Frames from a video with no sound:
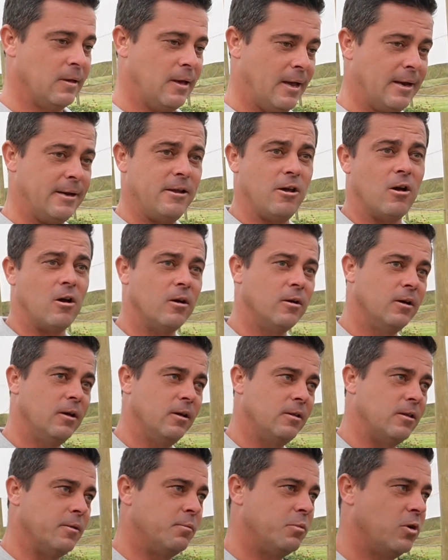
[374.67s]
And yeah,
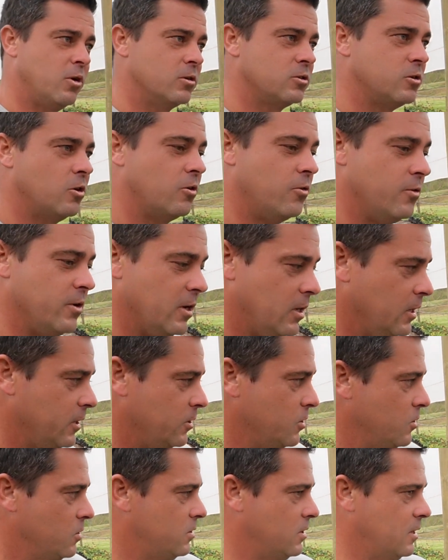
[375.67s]
the plants are really
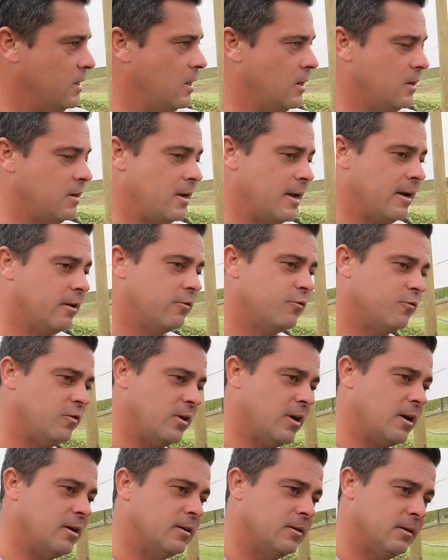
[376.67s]
good and healthy,
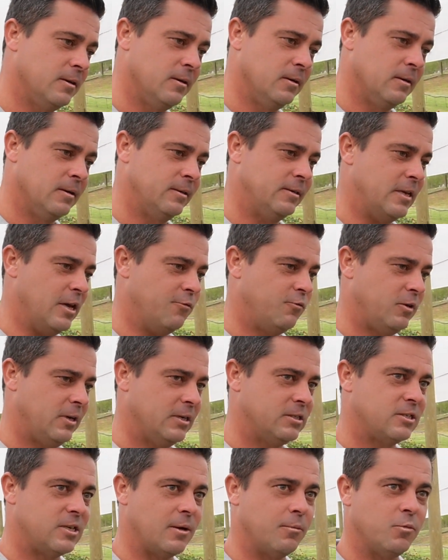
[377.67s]
and definitely
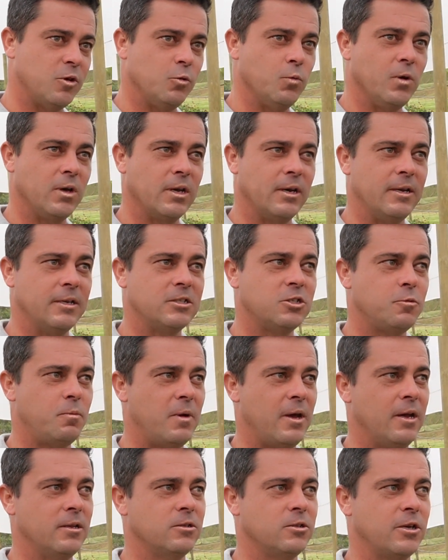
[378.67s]
something we can
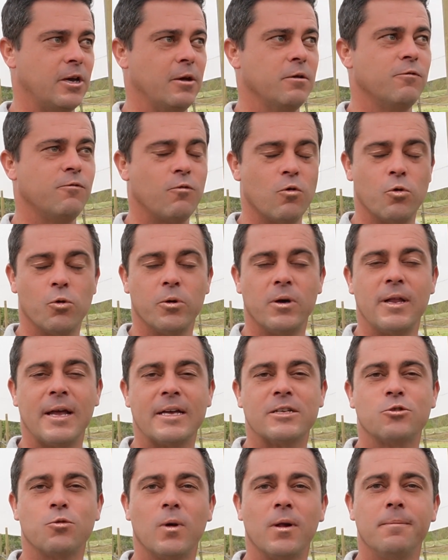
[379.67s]
expand going forward
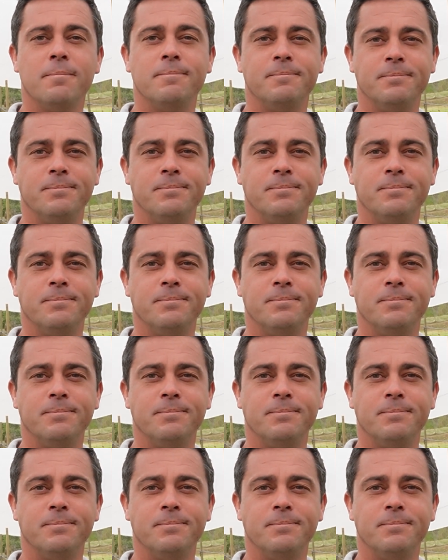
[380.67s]
as well.